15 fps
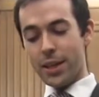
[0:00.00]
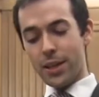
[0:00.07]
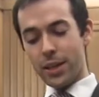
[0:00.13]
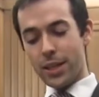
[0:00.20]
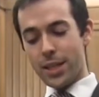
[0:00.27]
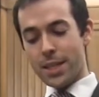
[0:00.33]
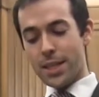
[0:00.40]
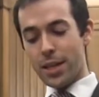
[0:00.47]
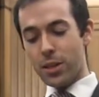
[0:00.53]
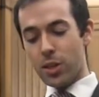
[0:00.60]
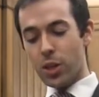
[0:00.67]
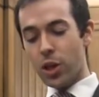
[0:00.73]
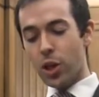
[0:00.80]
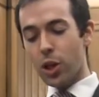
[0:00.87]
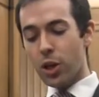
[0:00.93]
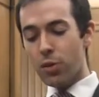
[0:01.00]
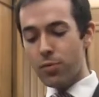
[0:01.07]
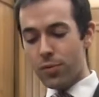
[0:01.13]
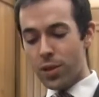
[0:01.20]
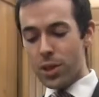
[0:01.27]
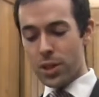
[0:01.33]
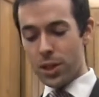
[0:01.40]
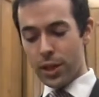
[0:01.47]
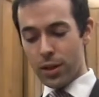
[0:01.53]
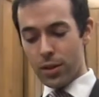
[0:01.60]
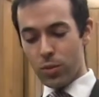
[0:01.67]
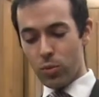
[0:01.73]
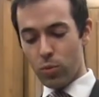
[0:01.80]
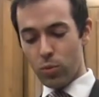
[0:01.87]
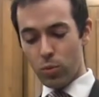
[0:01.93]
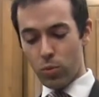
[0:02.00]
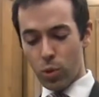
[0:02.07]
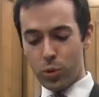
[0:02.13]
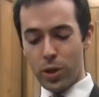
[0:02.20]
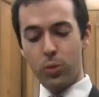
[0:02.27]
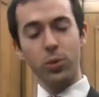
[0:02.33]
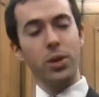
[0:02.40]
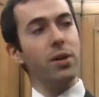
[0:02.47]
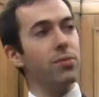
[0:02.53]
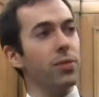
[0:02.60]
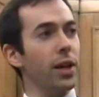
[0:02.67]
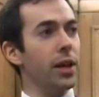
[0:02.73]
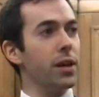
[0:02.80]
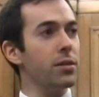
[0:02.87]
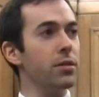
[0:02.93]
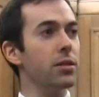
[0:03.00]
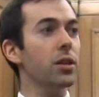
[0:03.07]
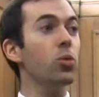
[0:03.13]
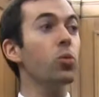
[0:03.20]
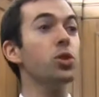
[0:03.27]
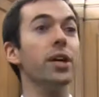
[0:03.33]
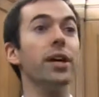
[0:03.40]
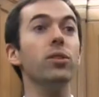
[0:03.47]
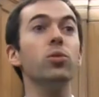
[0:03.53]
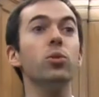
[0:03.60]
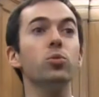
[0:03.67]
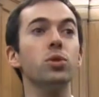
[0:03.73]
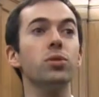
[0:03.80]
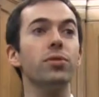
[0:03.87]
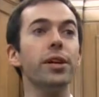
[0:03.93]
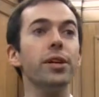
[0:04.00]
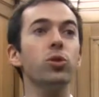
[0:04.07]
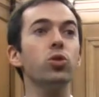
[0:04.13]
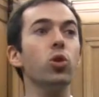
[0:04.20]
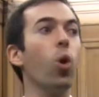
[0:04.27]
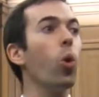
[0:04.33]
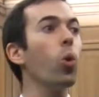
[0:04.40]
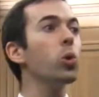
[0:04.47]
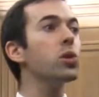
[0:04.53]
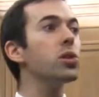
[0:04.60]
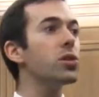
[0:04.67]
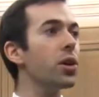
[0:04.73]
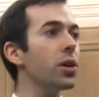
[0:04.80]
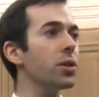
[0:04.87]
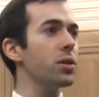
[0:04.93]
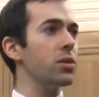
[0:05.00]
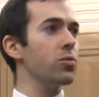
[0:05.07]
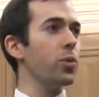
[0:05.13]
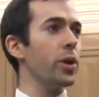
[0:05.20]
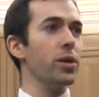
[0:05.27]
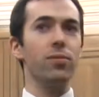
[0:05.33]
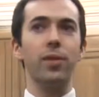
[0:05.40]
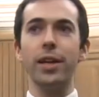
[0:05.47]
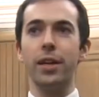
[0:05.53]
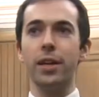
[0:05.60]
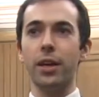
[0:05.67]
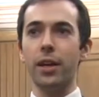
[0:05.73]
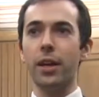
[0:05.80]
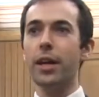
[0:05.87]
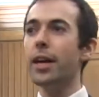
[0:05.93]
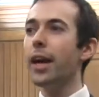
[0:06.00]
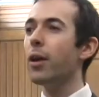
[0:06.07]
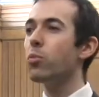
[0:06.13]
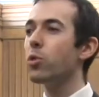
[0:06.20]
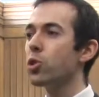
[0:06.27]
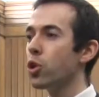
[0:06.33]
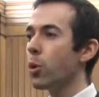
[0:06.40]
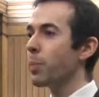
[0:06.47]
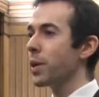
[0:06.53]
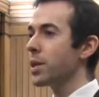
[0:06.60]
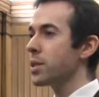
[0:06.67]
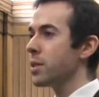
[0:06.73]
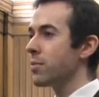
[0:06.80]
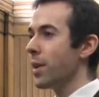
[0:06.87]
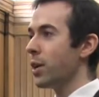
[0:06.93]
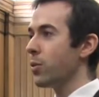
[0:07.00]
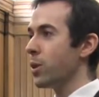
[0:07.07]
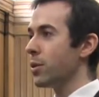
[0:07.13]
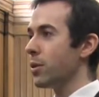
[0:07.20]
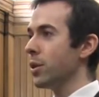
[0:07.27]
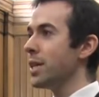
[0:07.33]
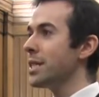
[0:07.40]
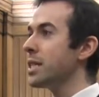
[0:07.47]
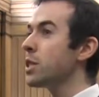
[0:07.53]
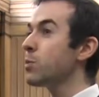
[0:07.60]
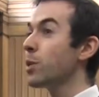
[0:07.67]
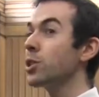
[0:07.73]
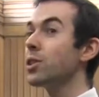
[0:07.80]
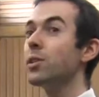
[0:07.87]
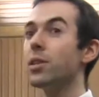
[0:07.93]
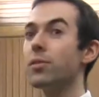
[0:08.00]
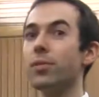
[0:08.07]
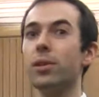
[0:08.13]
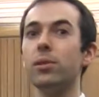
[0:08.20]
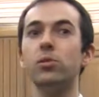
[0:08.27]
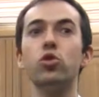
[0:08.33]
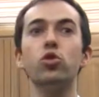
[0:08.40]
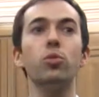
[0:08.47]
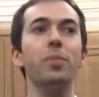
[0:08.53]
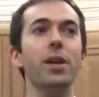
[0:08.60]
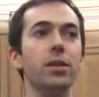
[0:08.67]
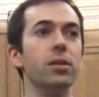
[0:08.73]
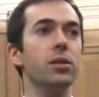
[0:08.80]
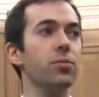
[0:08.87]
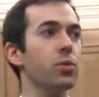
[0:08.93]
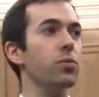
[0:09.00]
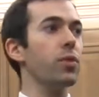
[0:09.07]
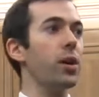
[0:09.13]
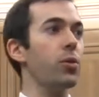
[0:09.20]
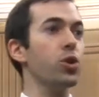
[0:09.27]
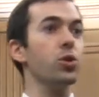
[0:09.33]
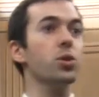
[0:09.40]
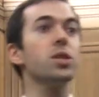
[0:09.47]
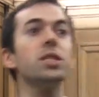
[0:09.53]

He said, conversely, what I would have liked, which I thought was a very good alternative way of linking. And with topics evaluator, it's especially difficult to make the different evaluations